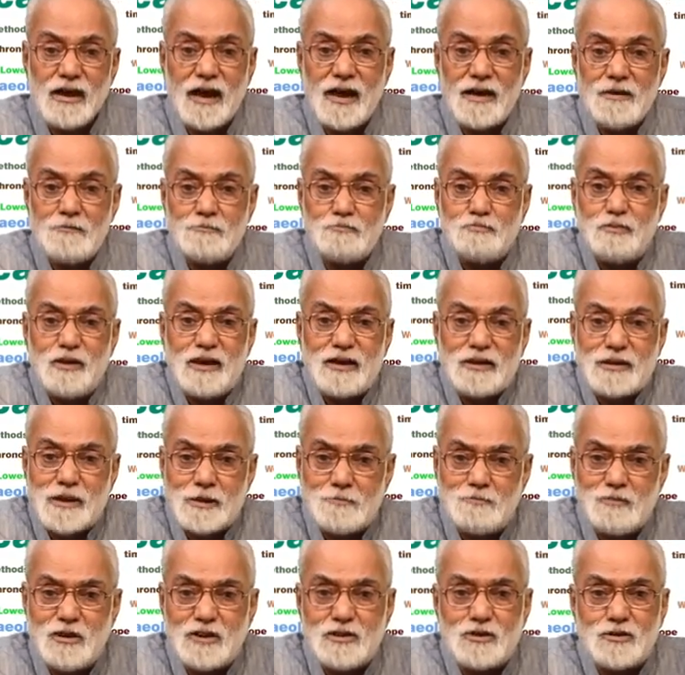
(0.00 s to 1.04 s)
and picked
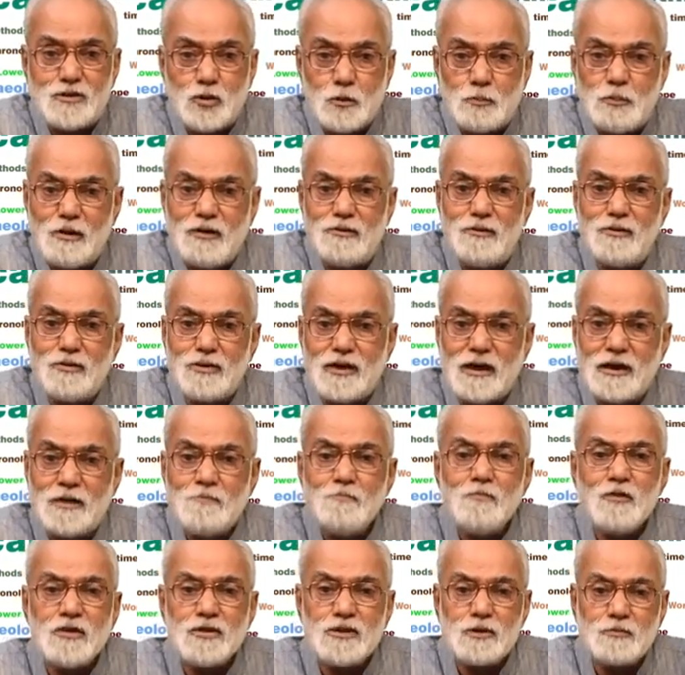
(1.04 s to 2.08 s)
up these stupid
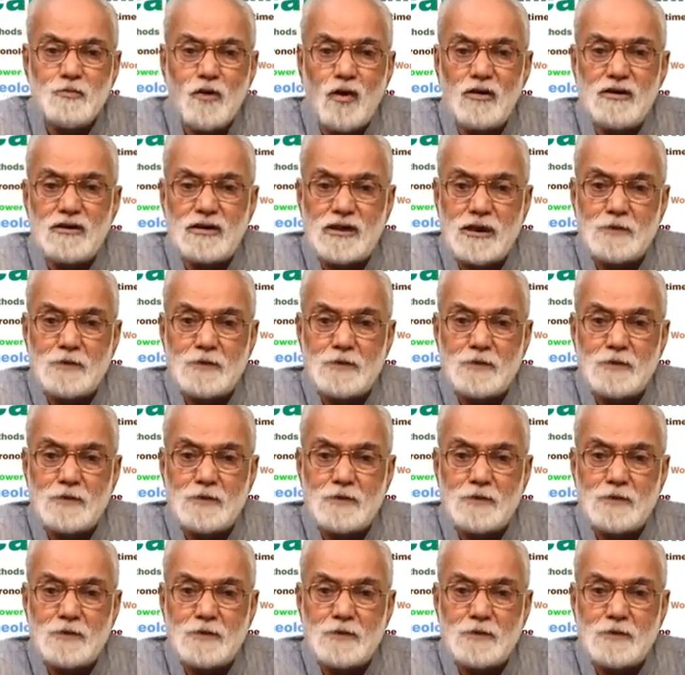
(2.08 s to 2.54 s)
looking small